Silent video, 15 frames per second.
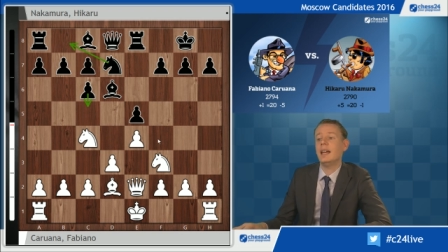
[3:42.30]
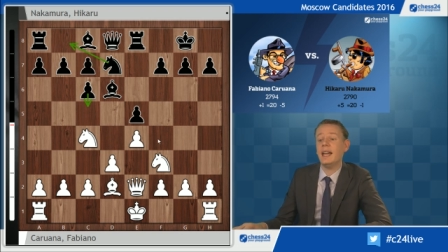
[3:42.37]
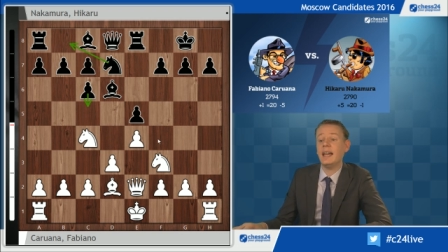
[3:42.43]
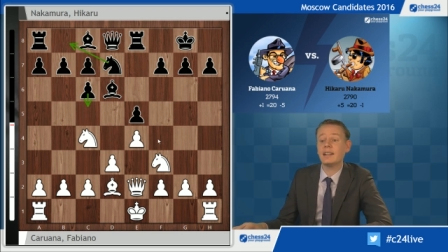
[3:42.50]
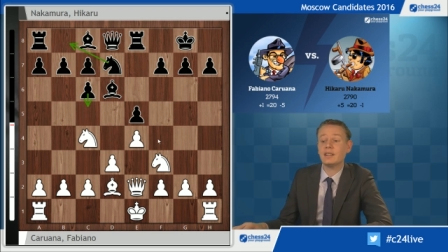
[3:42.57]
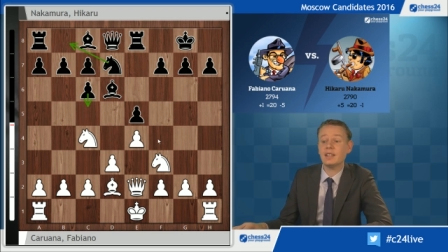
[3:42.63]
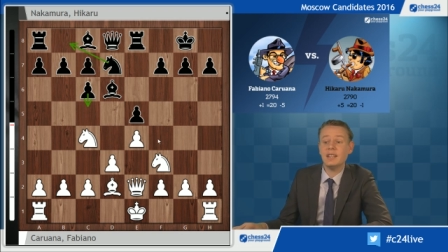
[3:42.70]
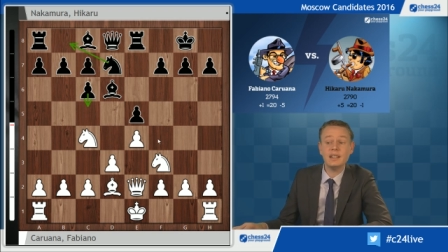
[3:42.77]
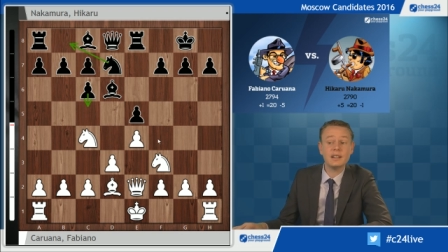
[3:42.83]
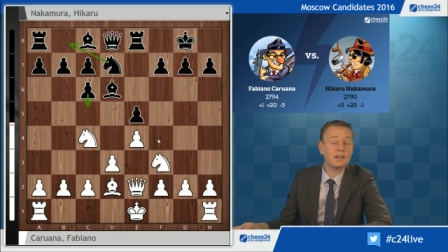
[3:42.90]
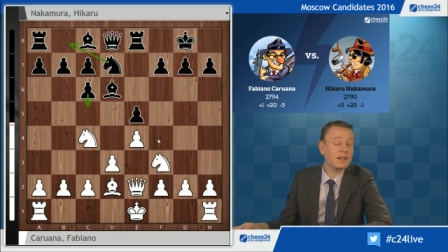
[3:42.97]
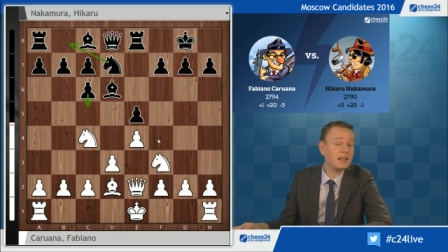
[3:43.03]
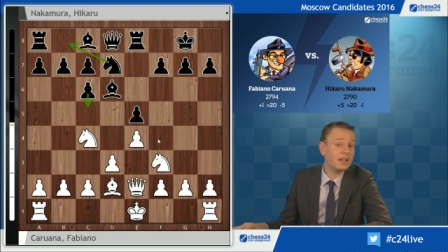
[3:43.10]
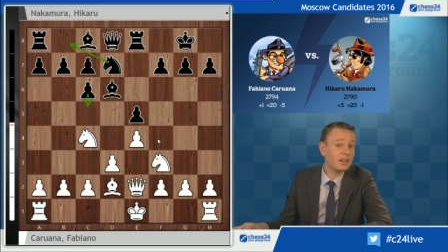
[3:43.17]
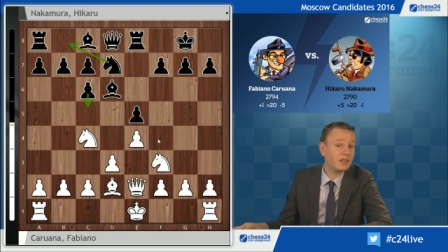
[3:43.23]
And
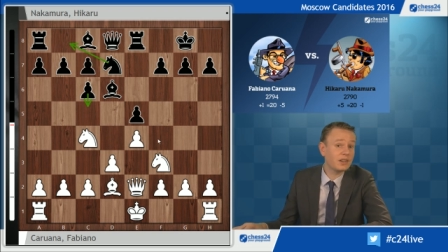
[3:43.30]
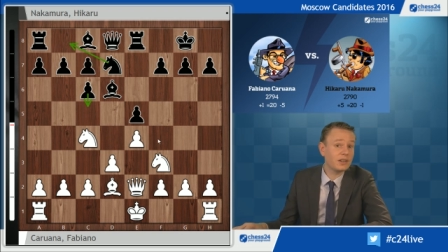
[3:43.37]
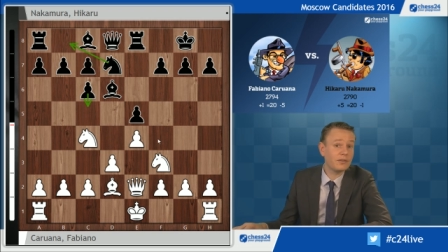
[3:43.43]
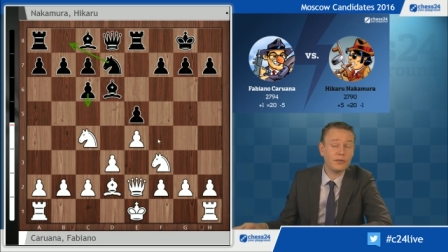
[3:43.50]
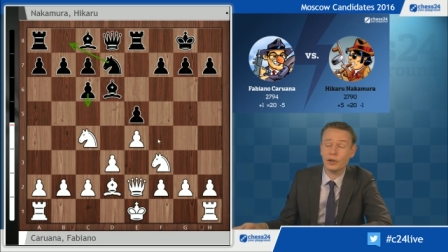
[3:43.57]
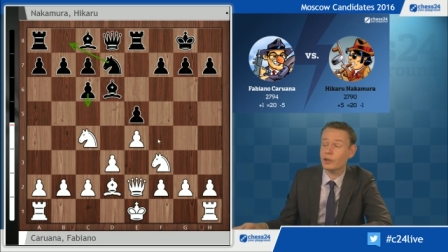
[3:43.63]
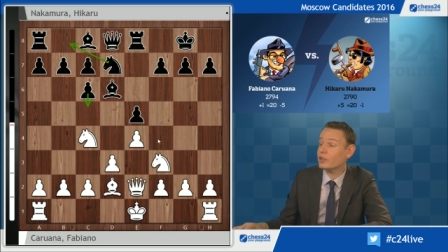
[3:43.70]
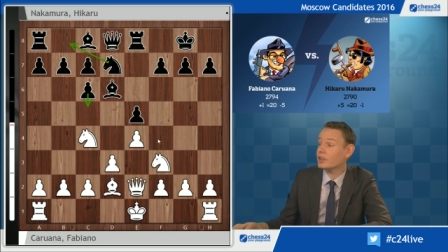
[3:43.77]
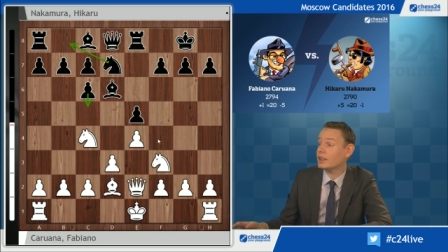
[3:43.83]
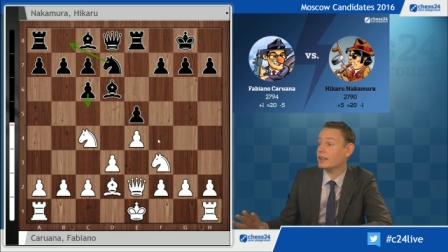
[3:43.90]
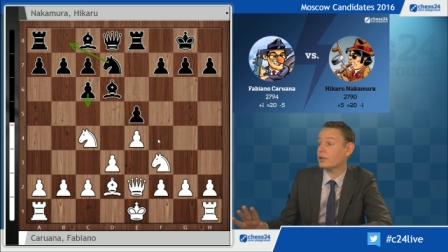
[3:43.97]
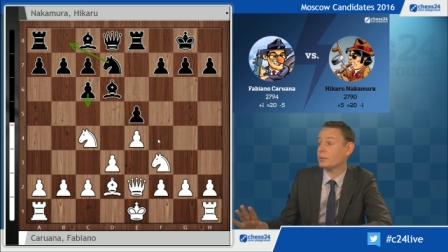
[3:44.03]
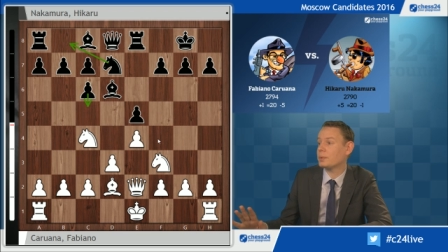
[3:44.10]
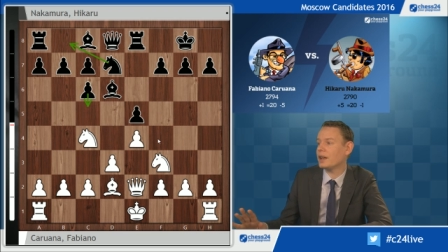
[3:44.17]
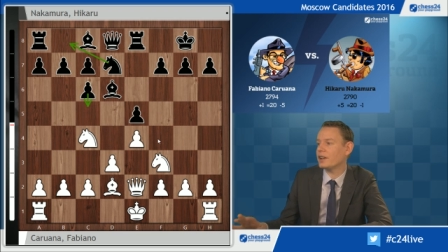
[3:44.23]
here is the first
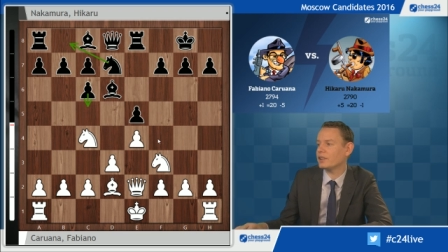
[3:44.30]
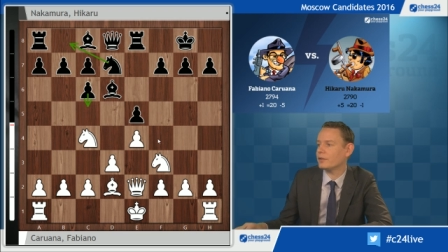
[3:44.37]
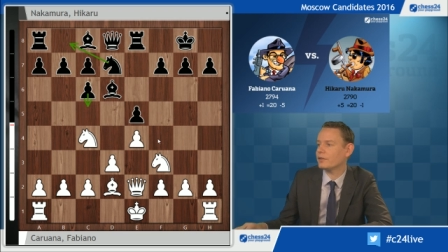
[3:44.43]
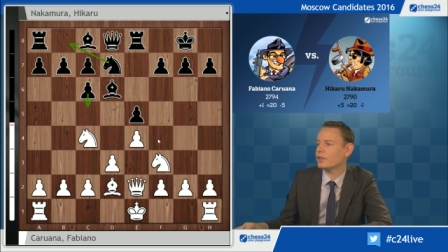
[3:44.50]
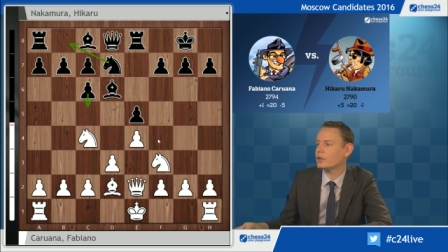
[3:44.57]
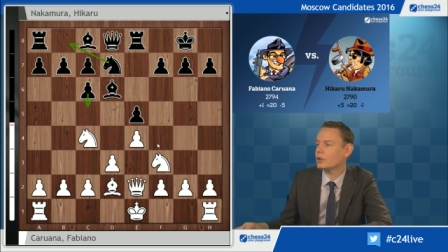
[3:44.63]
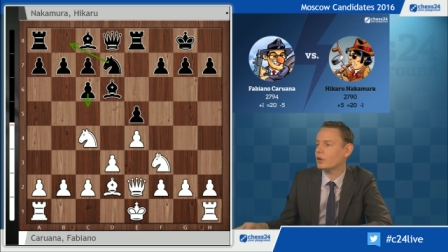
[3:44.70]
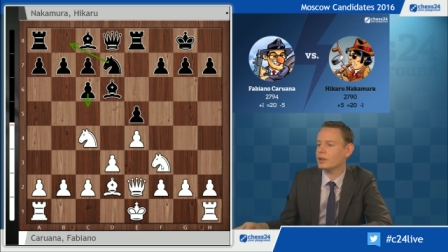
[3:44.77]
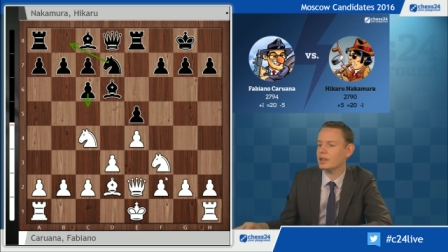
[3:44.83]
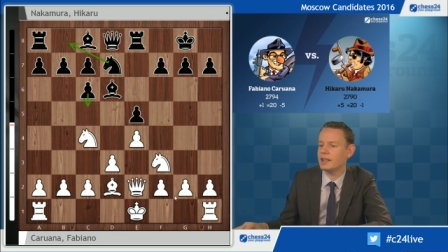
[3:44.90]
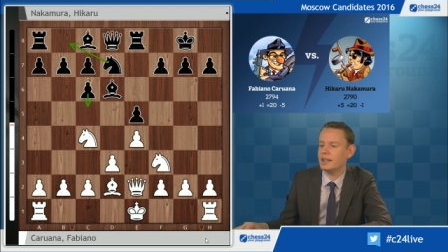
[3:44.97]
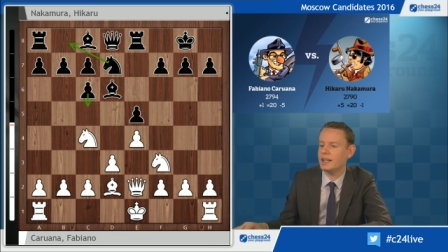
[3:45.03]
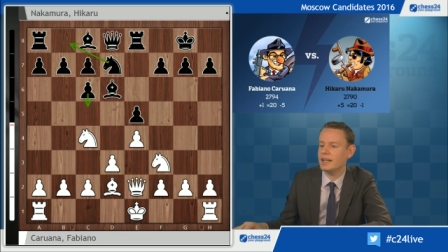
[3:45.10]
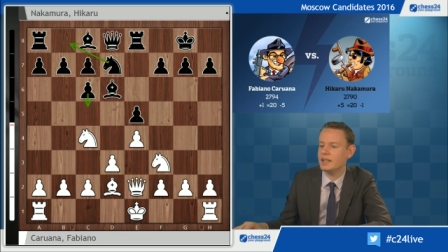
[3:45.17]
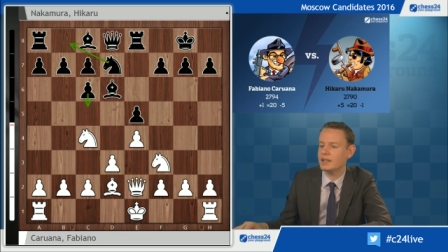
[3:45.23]
slight surprise. I've strongly
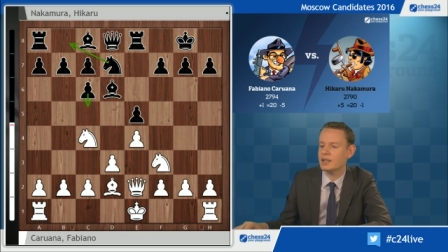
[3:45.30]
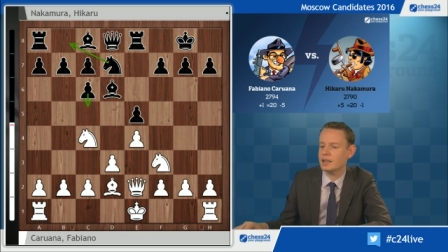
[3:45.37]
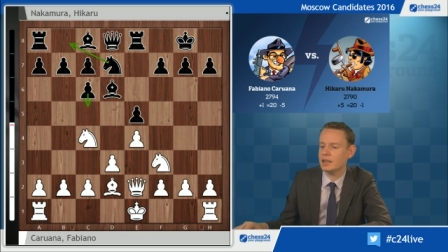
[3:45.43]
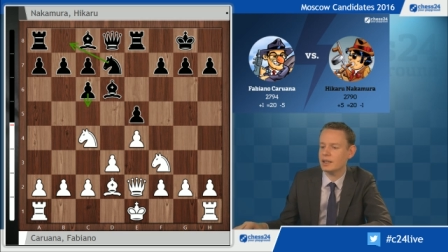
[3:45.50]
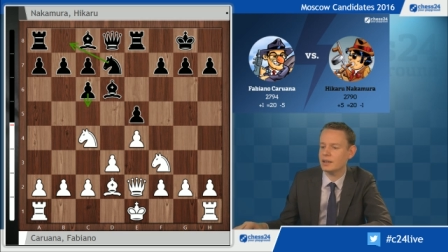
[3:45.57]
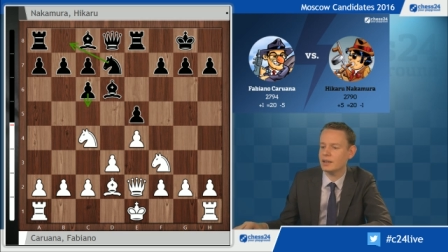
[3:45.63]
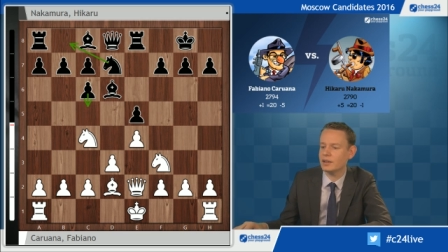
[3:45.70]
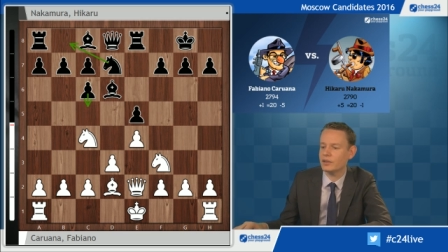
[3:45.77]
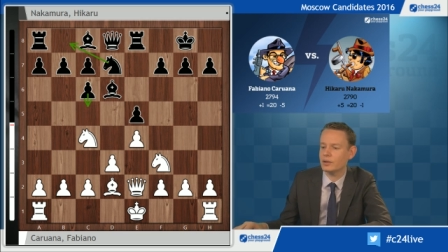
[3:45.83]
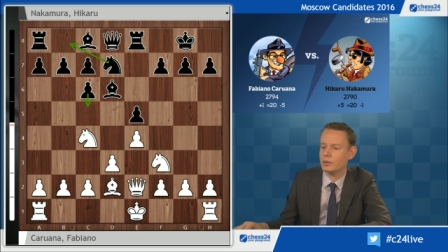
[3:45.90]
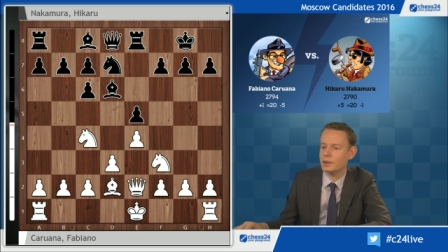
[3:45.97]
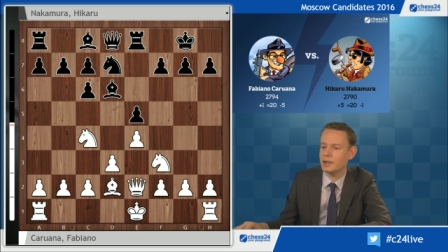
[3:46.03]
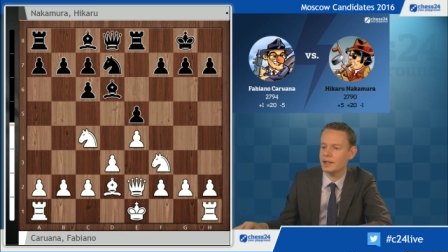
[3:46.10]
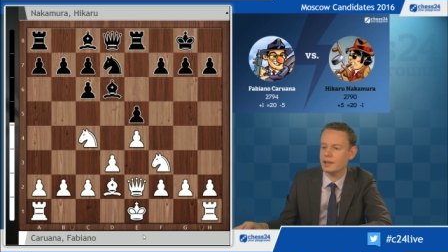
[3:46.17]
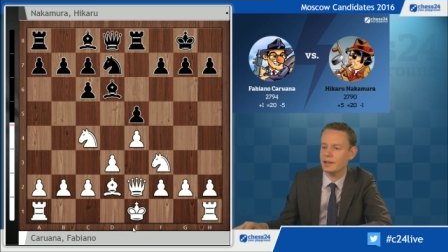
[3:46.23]
hinted at this
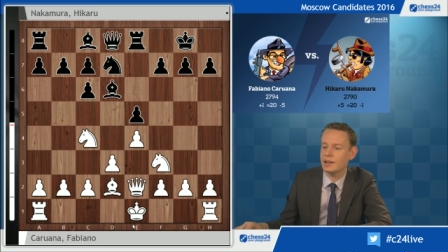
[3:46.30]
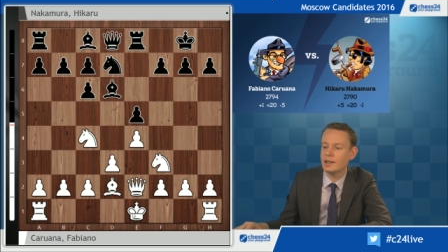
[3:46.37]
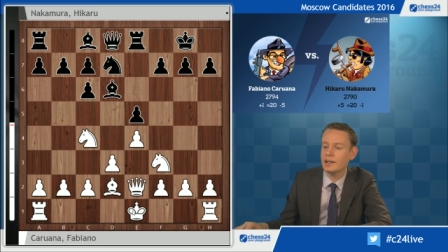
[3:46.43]
already.